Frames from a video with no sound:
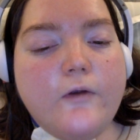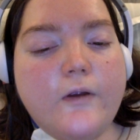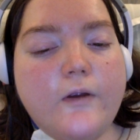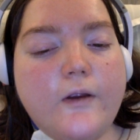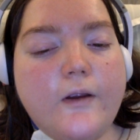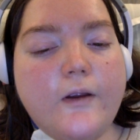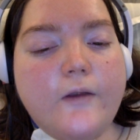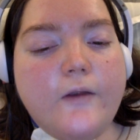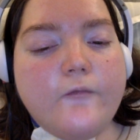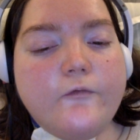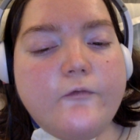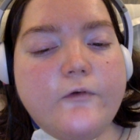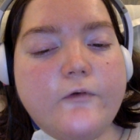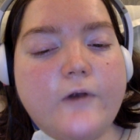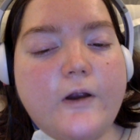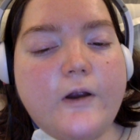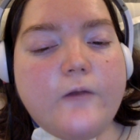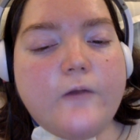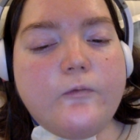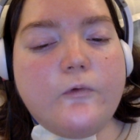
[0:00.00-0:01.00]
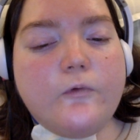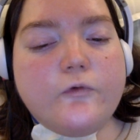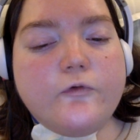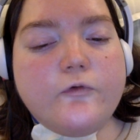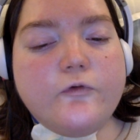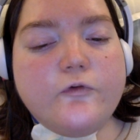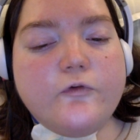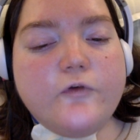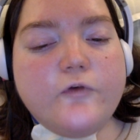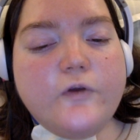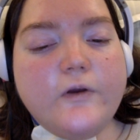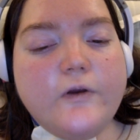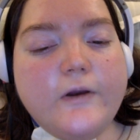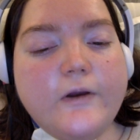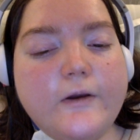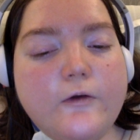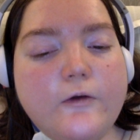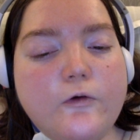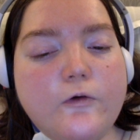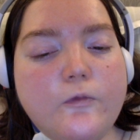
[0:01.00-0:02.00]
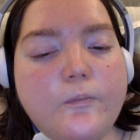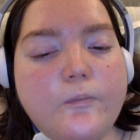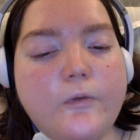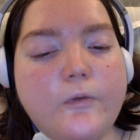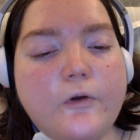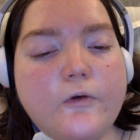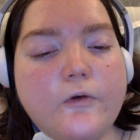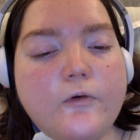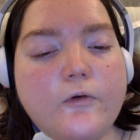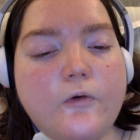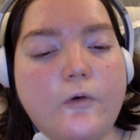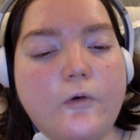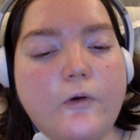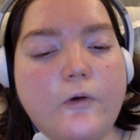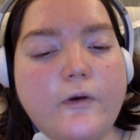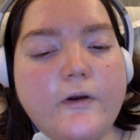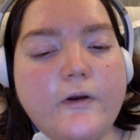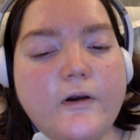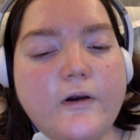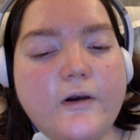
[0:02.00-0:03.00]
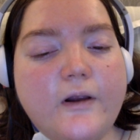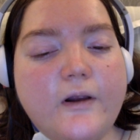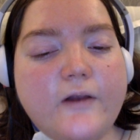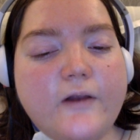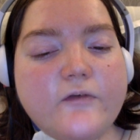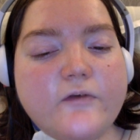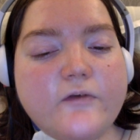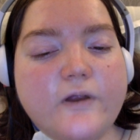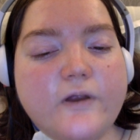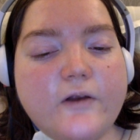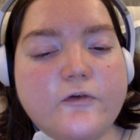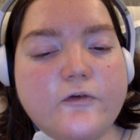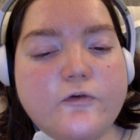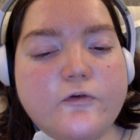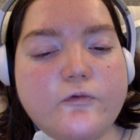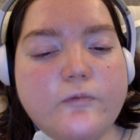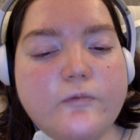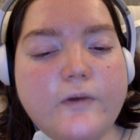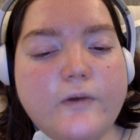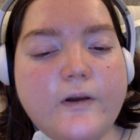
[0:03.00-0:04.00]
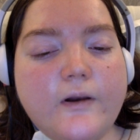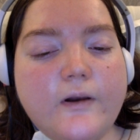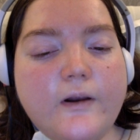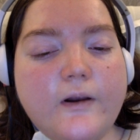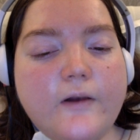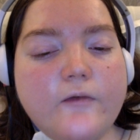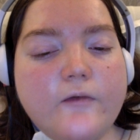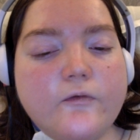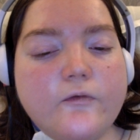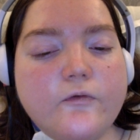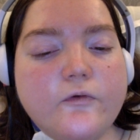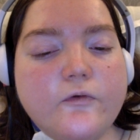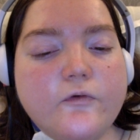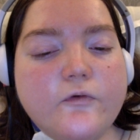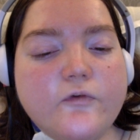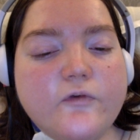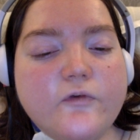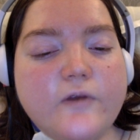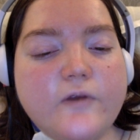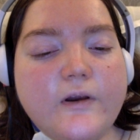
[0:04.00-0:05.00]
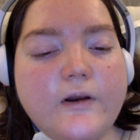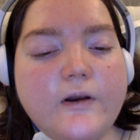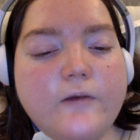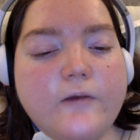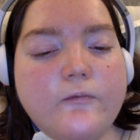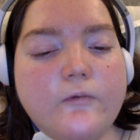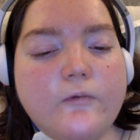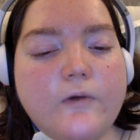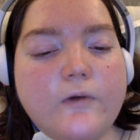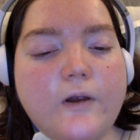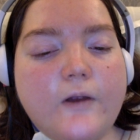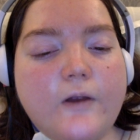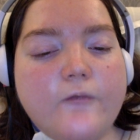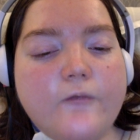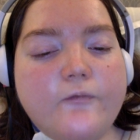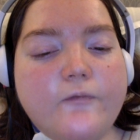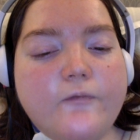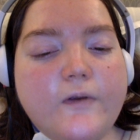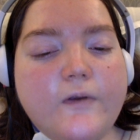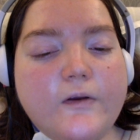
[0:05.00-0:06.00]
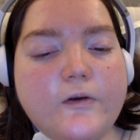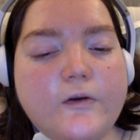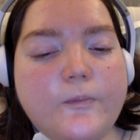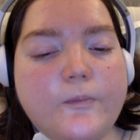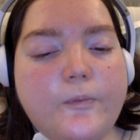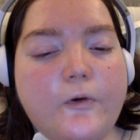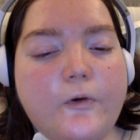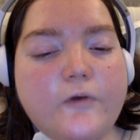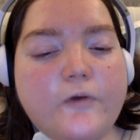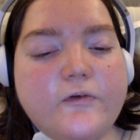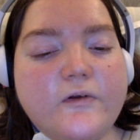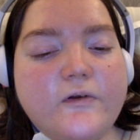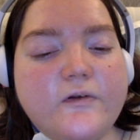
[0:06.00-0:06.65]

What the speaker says: if you like what you see here. But now let's get straight into seeing what I think about the